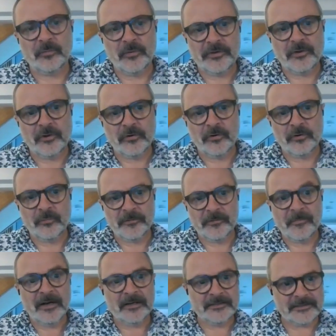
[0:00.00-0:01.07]
with
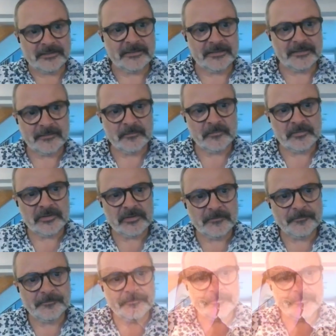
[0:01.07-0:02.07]
marketing teams